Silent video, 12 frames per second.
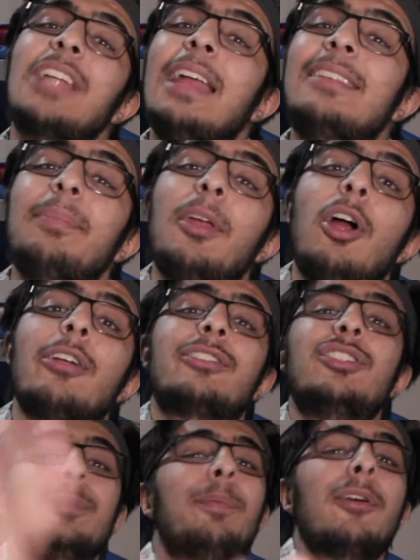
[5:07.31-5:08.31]
a heads up, there are
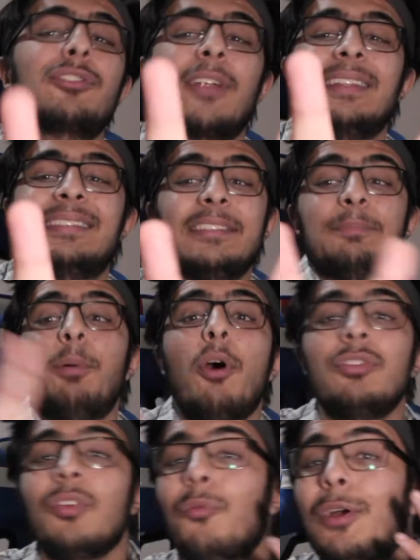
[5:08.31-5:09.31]
two post-credits scenes,
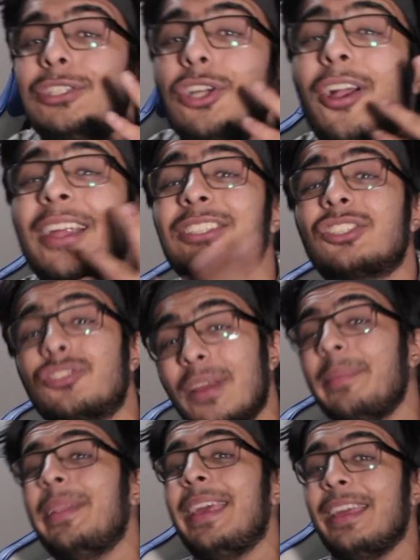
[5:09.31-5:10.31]
both of which are
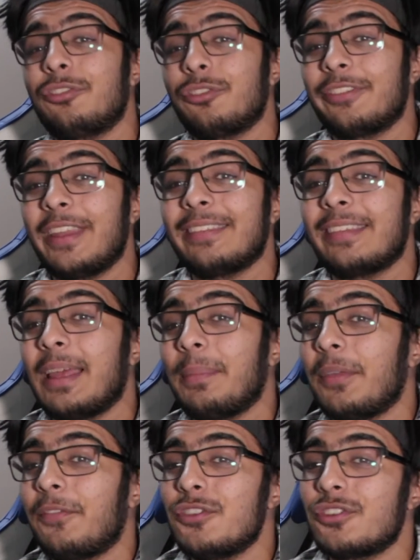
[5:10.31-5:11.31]
extremely interesting, setting up
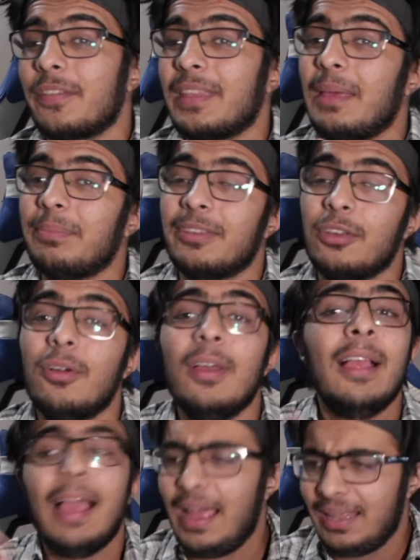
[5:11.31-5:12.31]
the future of the MCU
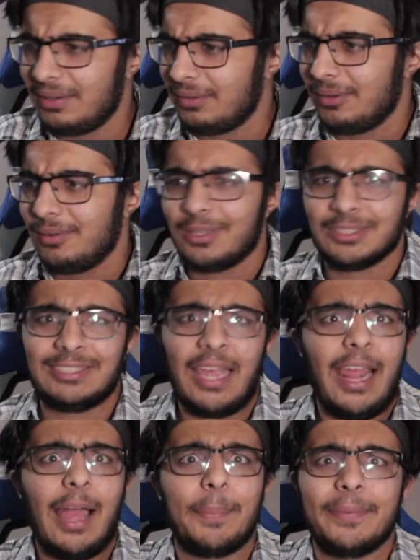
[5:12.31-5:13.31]
and
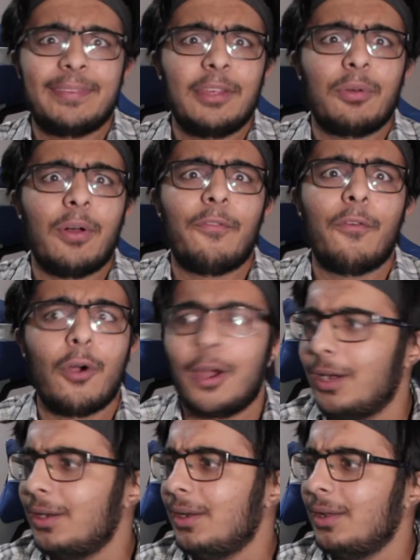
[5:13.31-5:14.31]
setting up a sequel
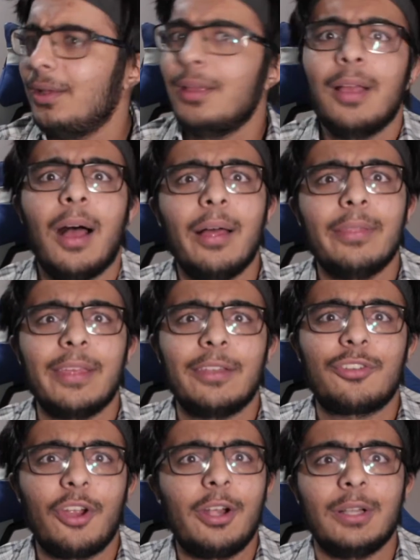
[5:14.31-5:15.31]
for the
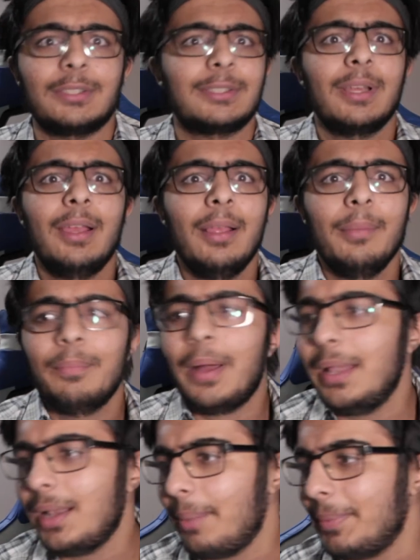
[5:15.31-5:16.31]
Eternals.
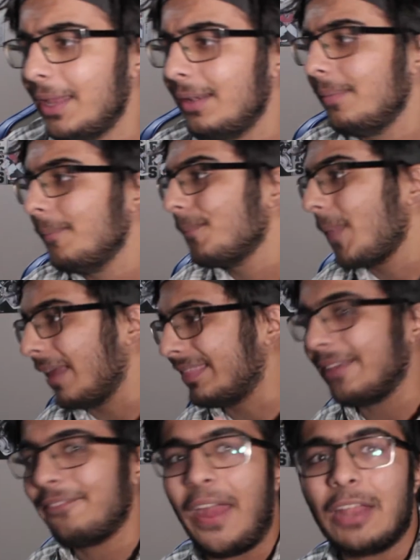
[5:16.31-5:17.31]
But, I mean, I
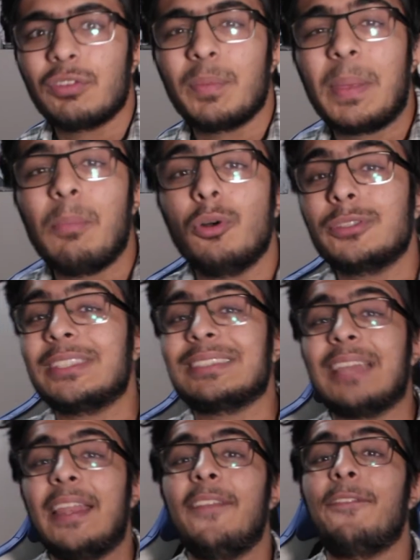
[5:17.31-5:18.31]
think fans will be most
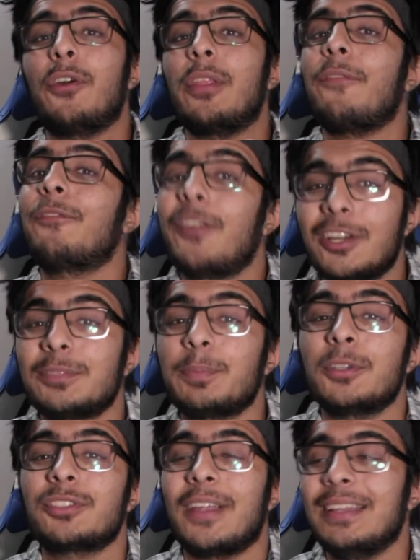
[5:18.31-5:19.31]
excited for the first
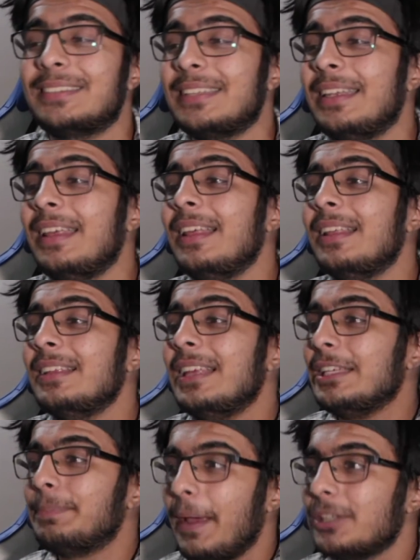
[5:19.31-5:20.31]
post-credits scene,
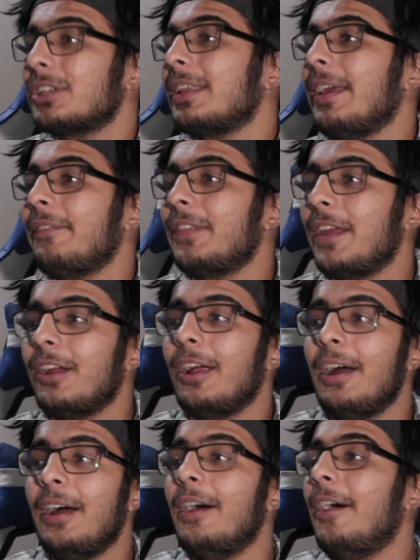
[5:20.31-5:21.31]
especially if
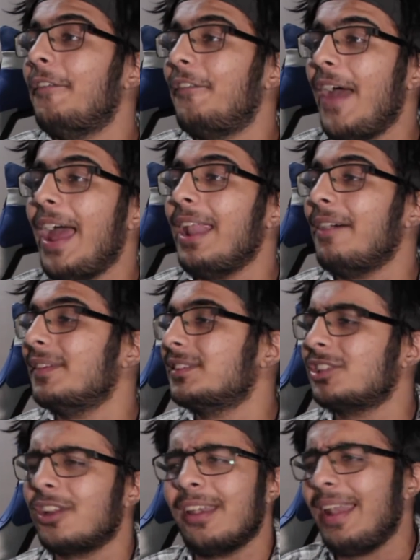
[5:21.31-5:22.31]
they're a fan of a
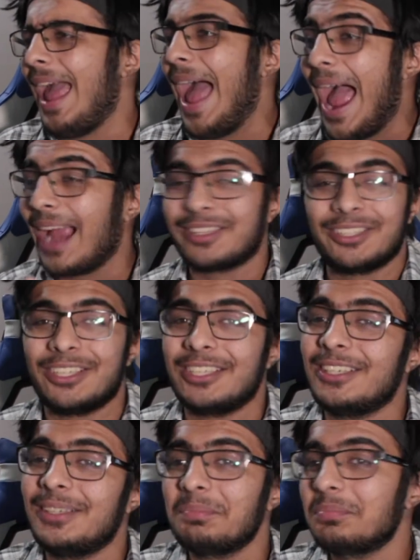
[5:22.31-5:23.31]
certain
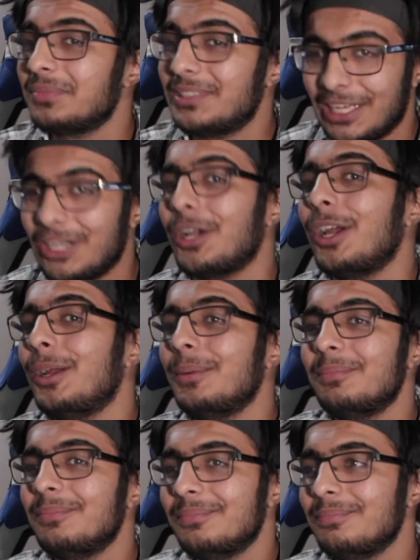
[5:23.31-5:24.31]
actor, singer,
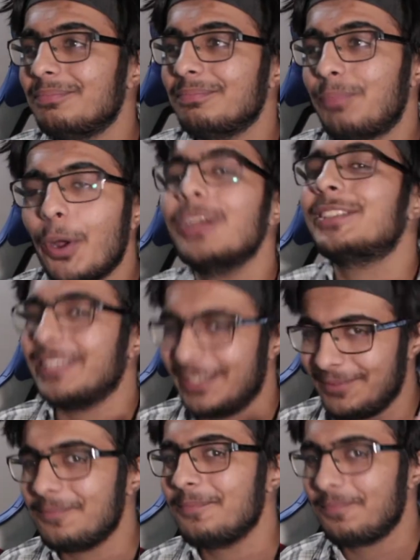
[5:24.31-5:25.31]

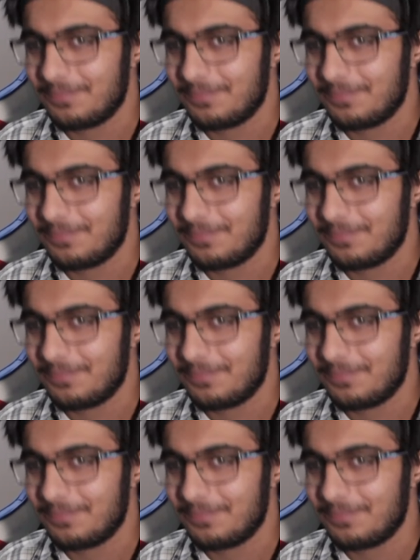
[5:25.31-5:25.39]
person.